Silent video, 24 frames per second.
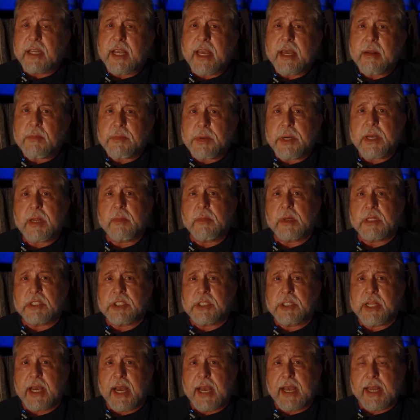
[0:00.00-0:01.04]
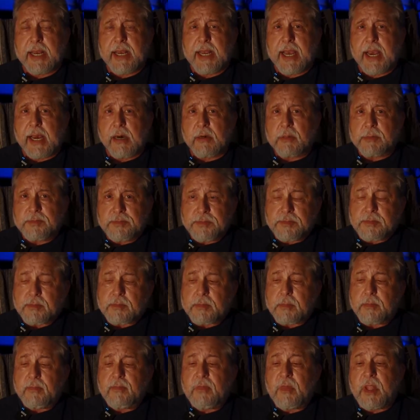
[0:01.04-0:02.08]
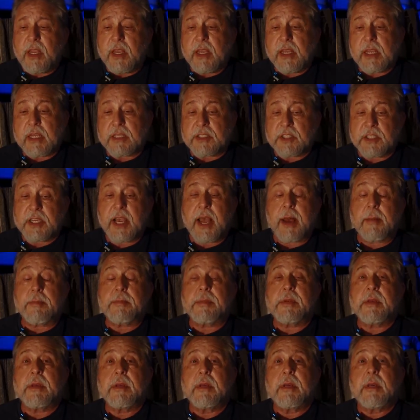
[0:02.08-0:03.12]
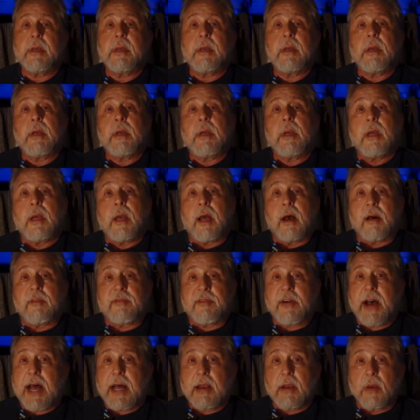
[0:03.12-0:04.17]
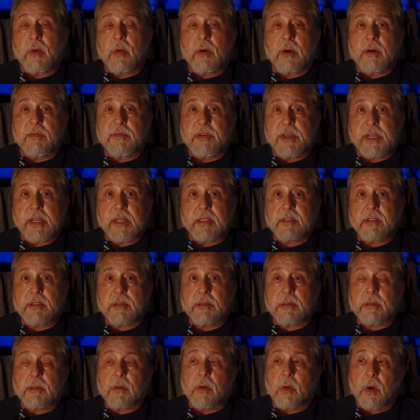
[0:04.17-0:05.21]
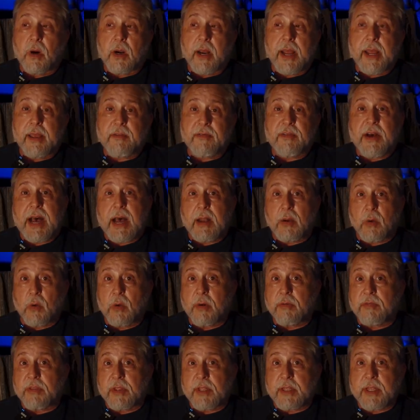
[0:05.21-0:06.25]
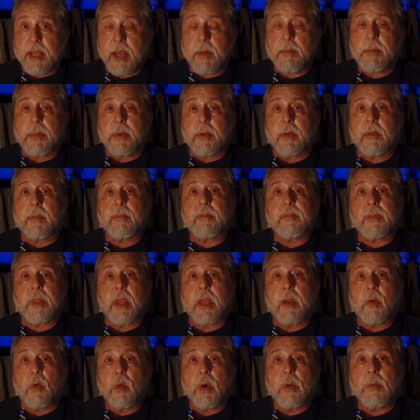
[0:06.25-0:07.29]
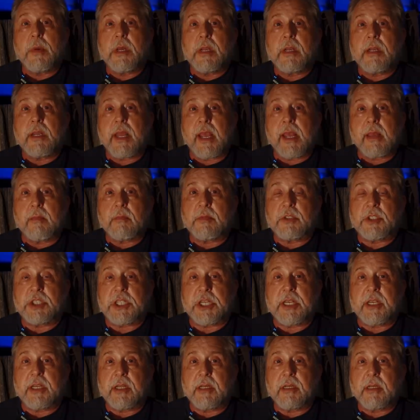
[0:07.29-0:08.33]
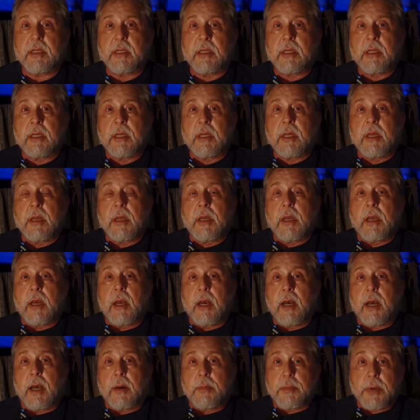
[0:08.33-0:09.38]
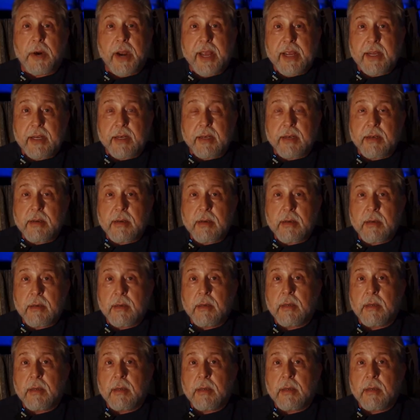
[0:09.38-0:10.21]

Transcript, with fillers: it had pretty much died out, except a follower of his, or a follower of the temple, a woman named Jean uh, Brayton,